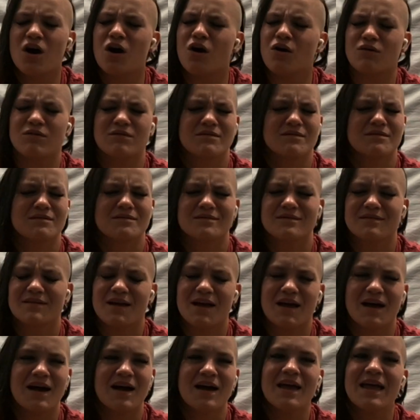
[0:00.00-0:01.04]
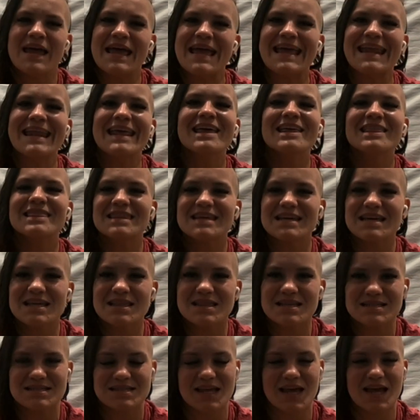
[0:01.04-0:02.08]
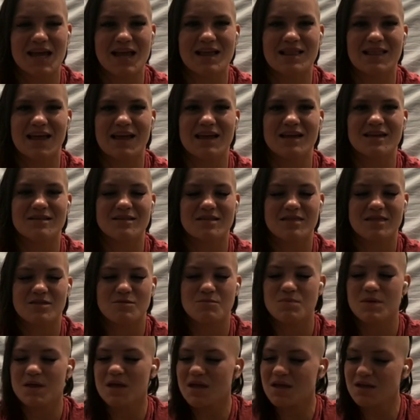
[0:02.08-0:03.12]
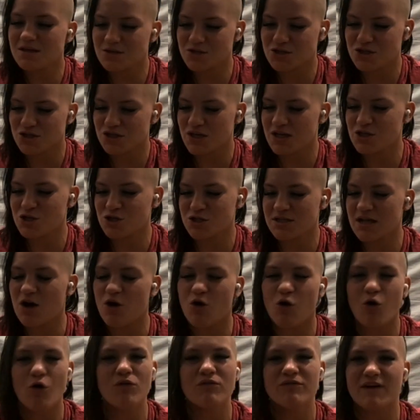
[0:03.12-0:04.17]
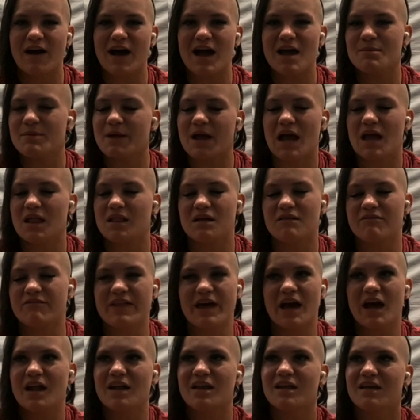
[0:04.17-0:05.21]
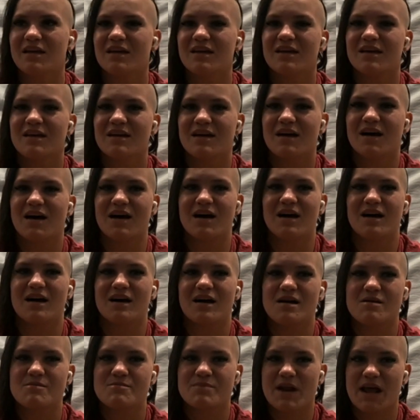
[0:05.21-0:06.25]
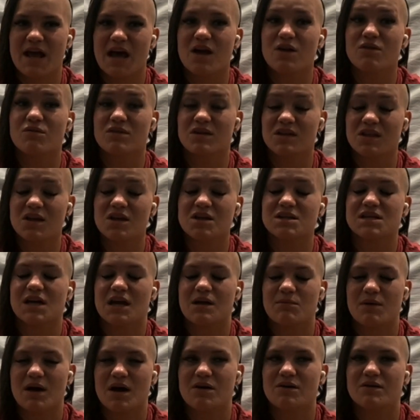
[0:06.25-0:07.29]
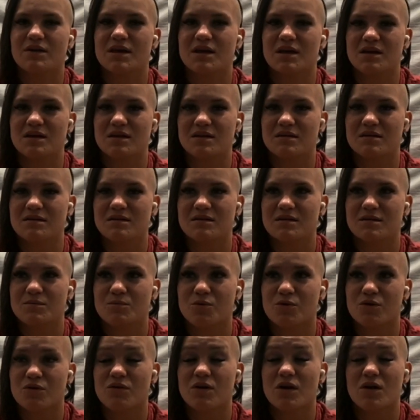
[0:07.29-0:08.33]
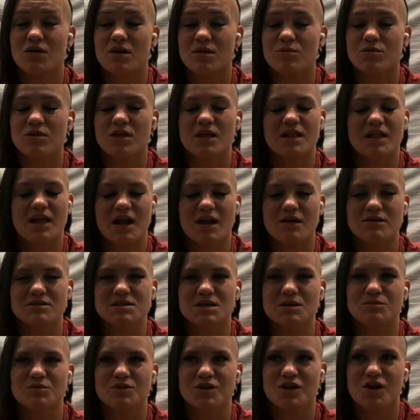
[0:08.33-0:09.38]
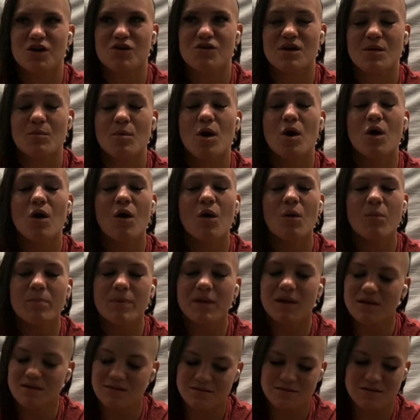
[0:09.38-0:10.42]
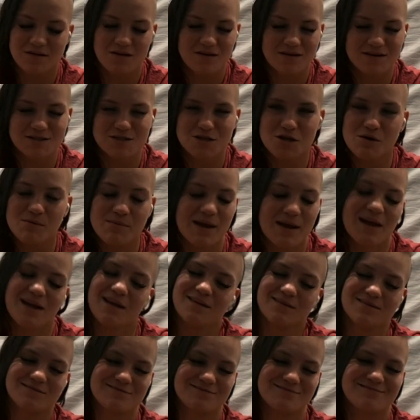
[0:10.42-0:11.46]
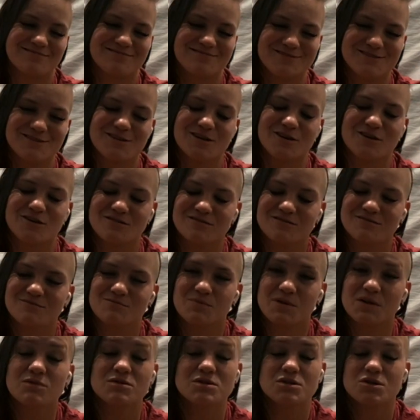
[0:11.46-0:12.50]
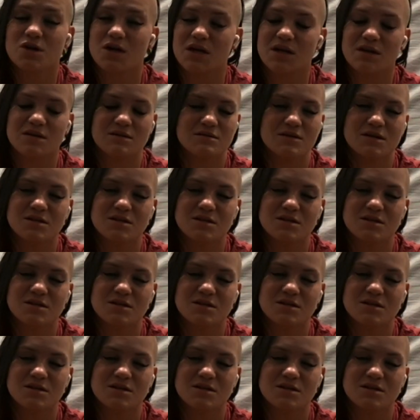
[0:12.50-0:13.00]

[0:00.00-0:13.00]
Oh, anything that's like beach and just that whole vibe, like I love that. But I had a really good time out in Puerto Rico, and I'm really glad I was able to go, and I'm hoping I'll get to go back. So, but it was great.